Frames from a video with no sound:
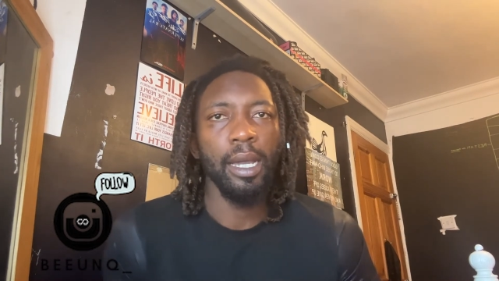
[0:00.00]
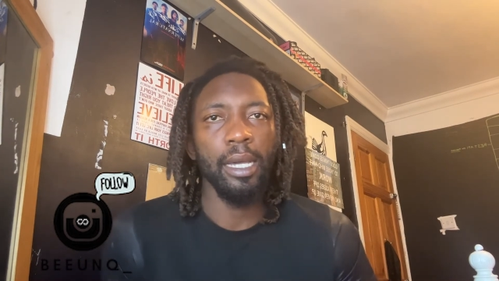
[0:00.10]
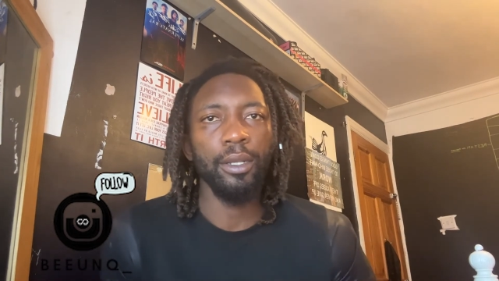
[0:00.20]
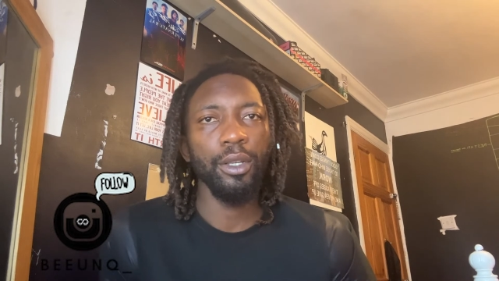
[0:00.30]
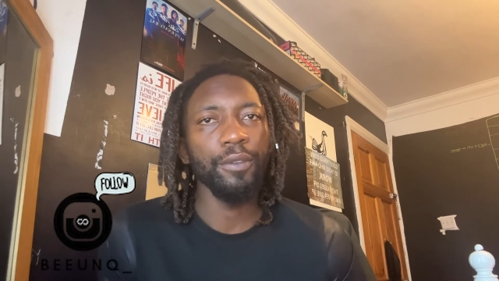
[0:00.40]

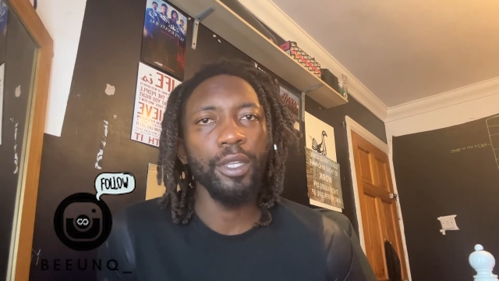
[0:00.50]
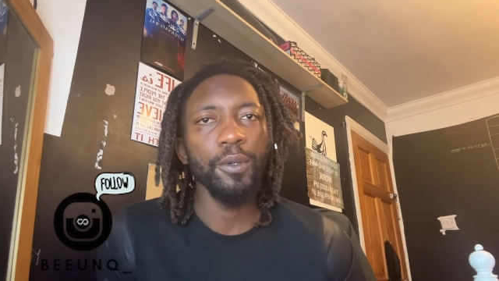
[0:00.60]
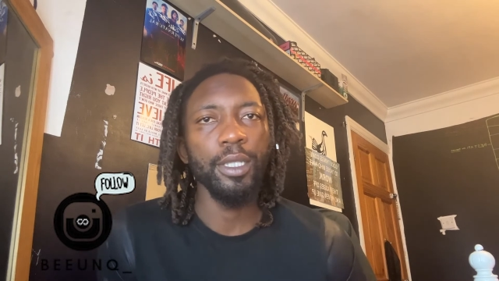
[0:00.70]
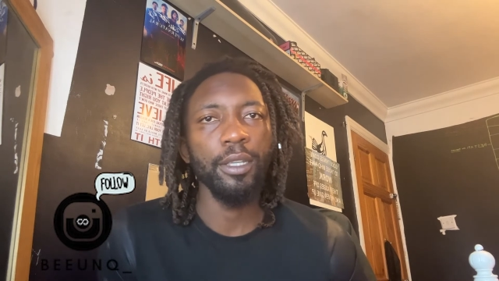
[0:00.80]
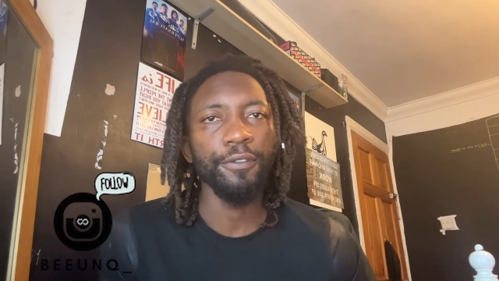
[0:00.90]
I don't know if they
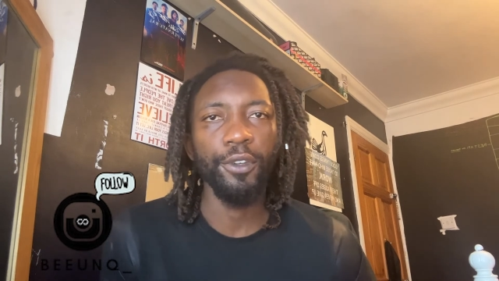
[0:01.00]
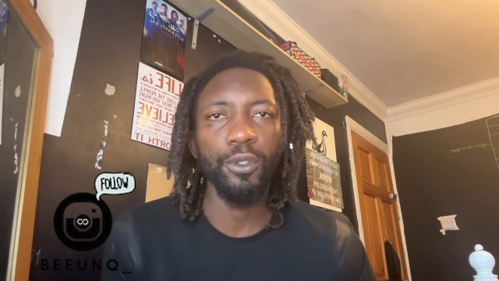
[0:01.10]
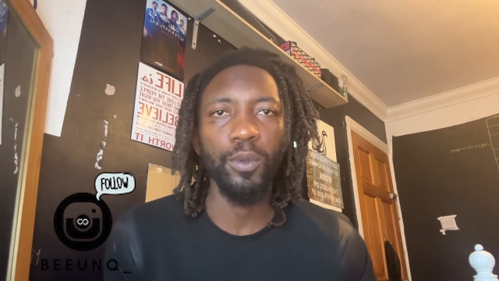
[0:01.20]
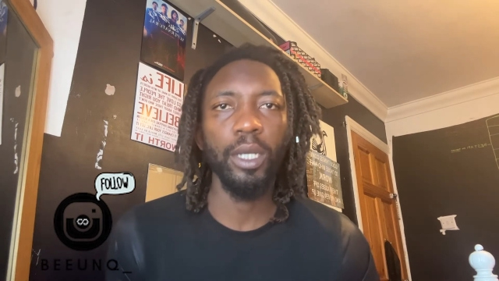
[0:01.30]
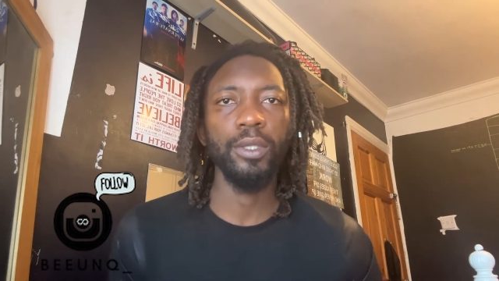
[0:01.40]
were in their
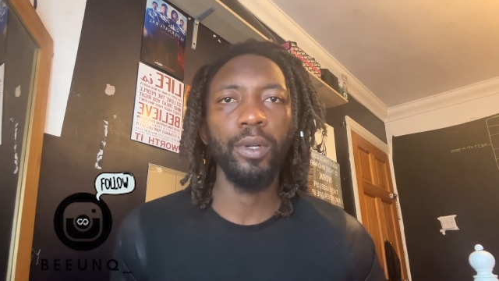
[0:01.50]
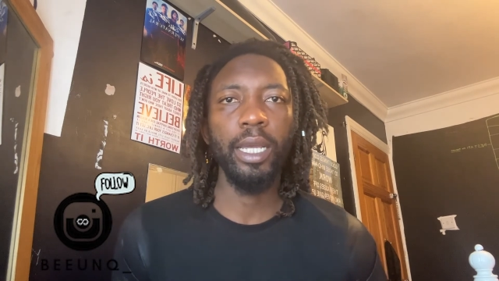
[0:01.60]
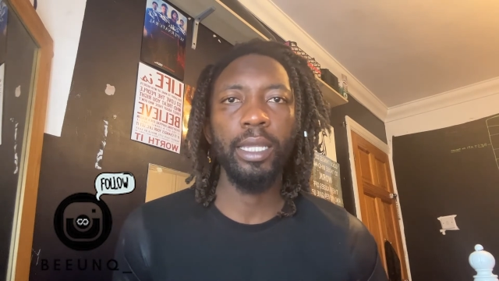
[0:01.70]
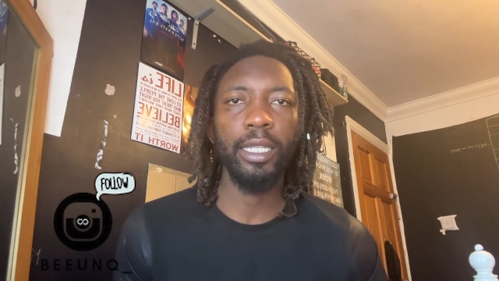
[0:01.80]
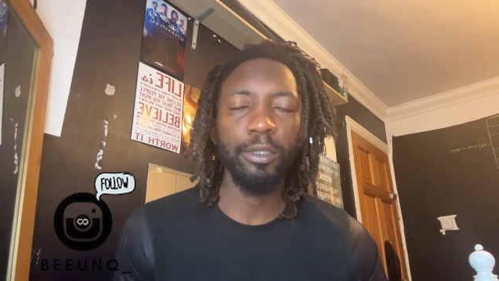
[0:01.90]
feels whilst
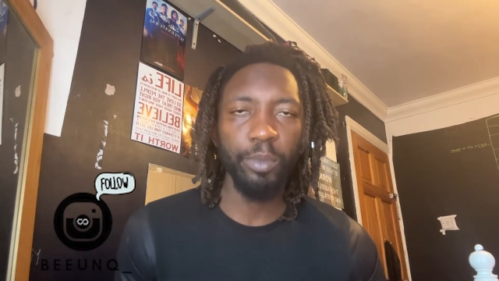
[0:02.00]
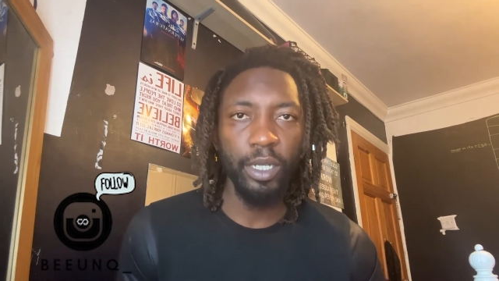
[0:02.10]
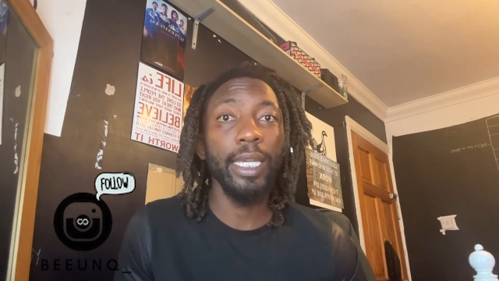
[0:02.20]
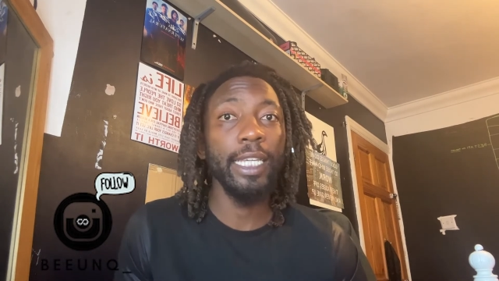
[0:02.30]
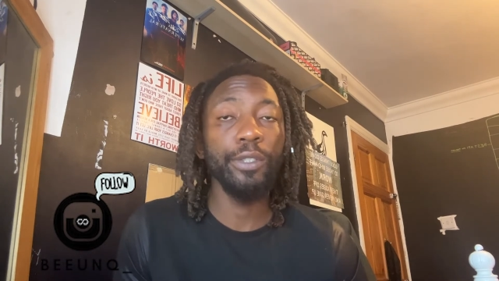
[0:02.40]
writing this,
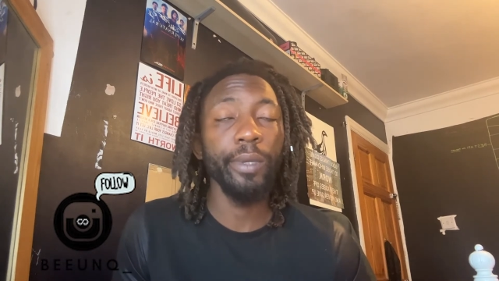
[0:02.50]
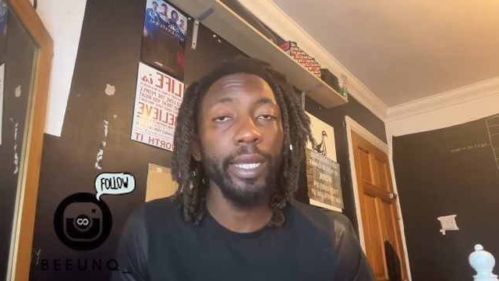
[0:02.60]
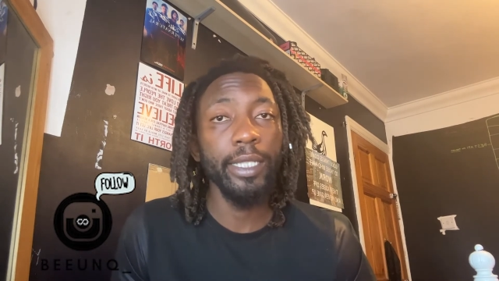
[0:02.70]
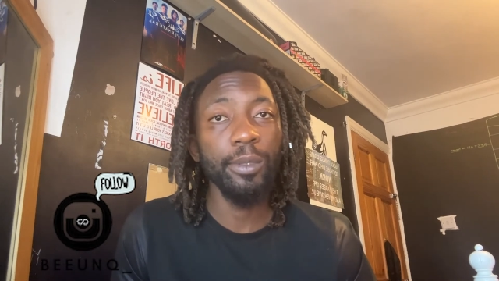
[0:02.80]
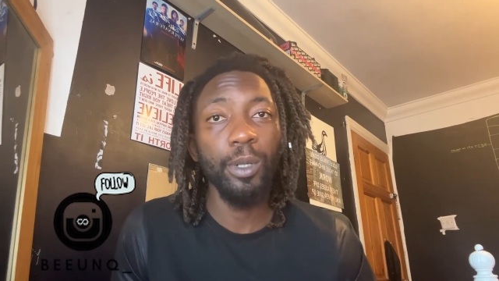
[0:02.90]
but it is
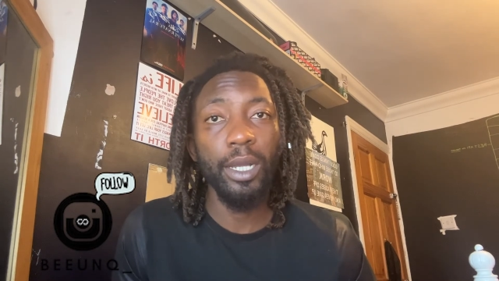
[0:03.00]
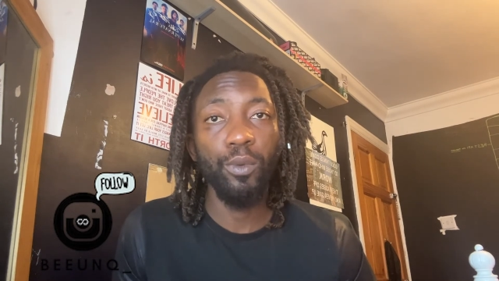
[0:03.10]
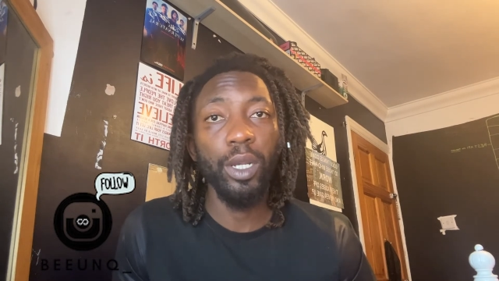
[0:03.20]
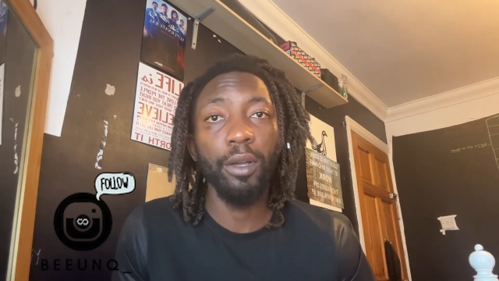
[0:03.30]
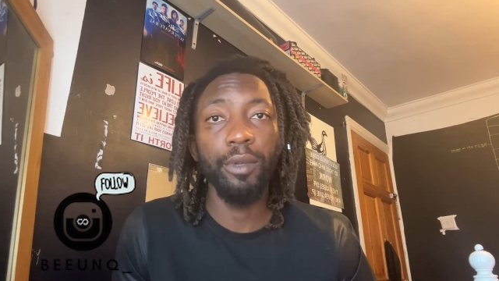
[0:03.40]
relatable and
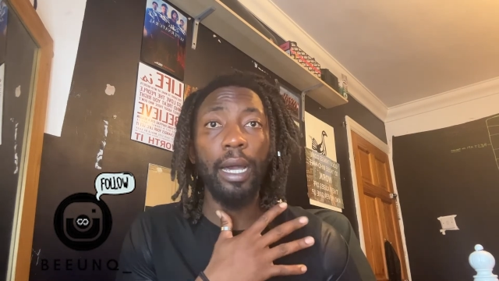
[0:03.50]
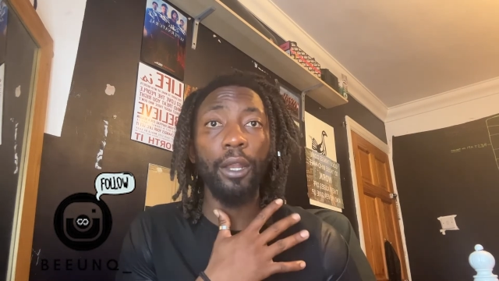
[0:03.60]
we love it.